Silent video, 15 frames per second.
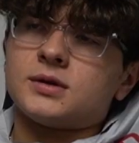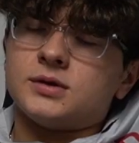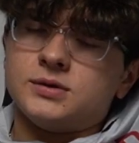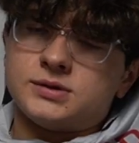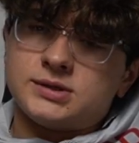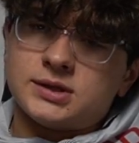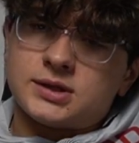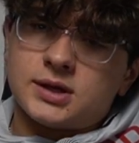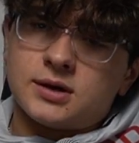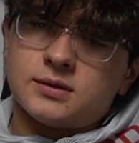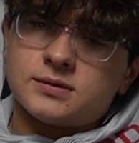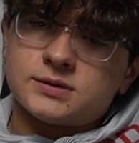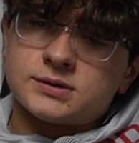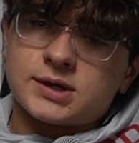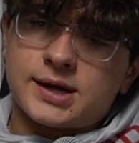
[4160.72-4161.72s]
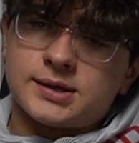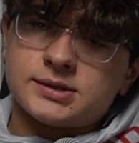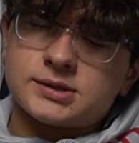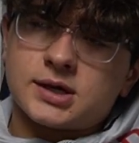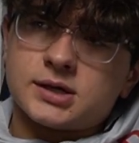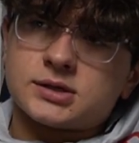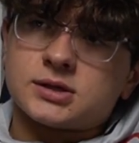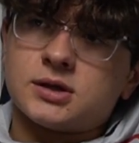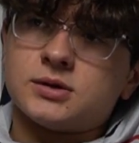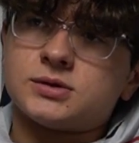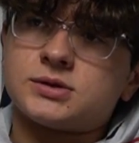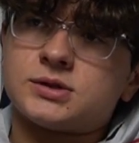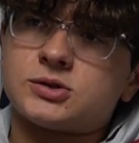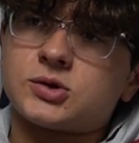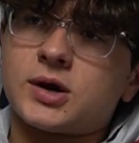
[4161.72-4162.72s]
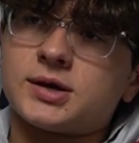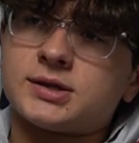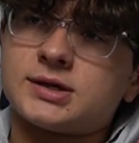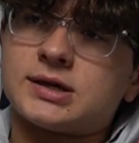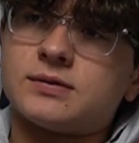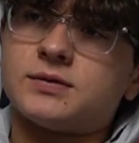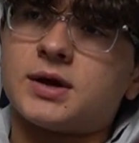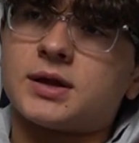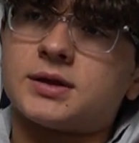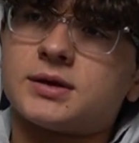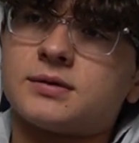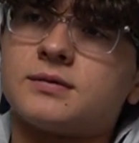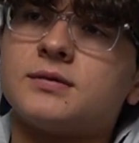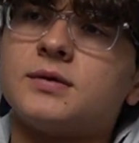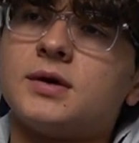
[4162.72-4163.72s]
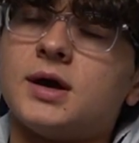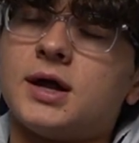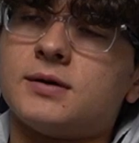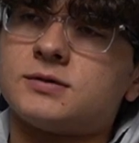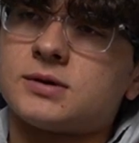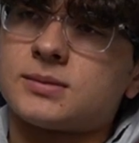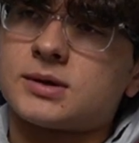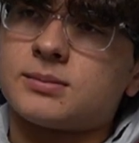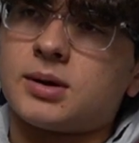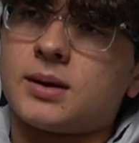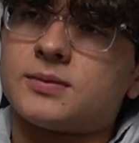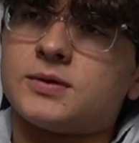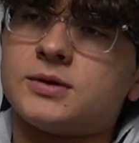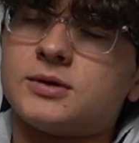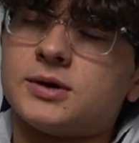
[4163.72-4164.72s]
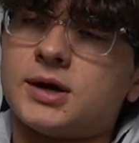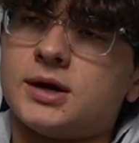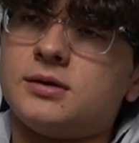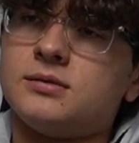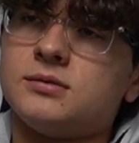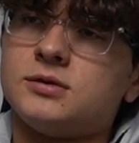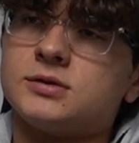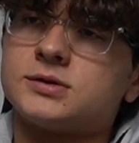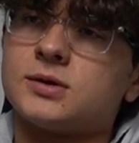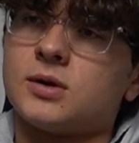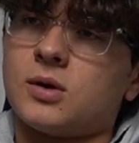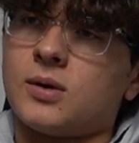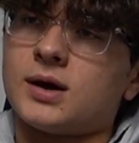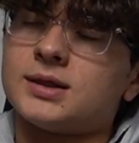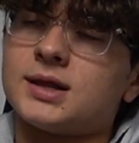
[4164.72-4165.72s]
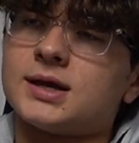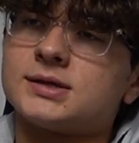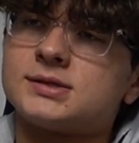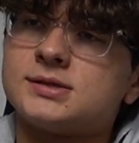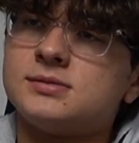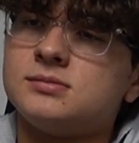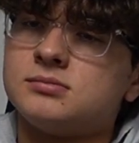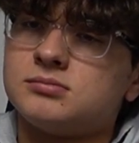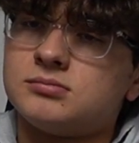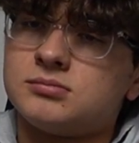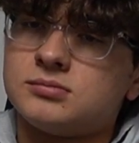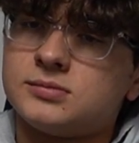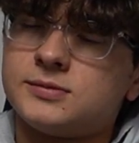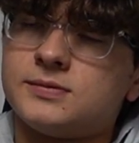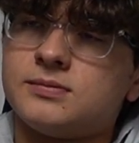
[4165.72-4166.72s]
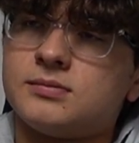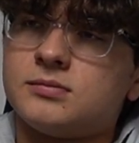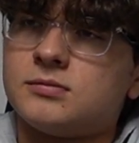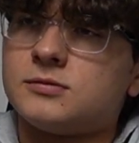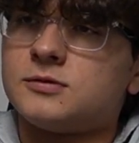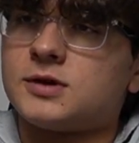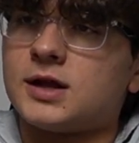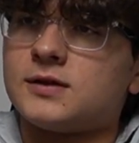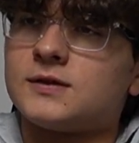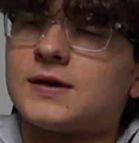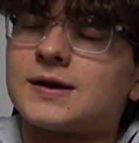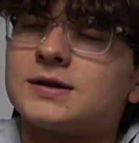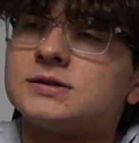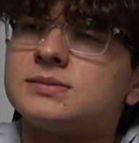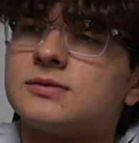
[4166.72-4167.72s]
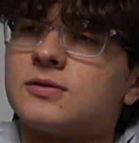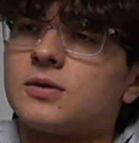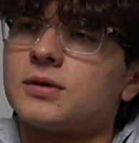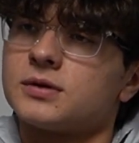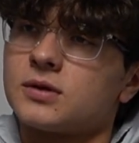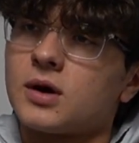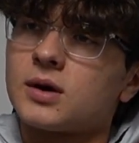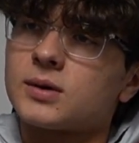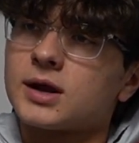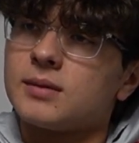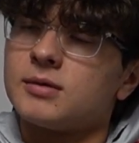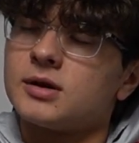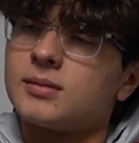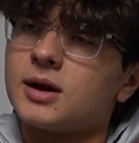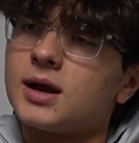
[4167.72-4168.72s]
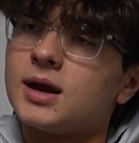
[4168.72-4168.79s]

You sit there, silence, eyes closed, try to think of nothing, and if something pops in your head, you say, "Oh, I lasted." 10 seconds before a thought came into my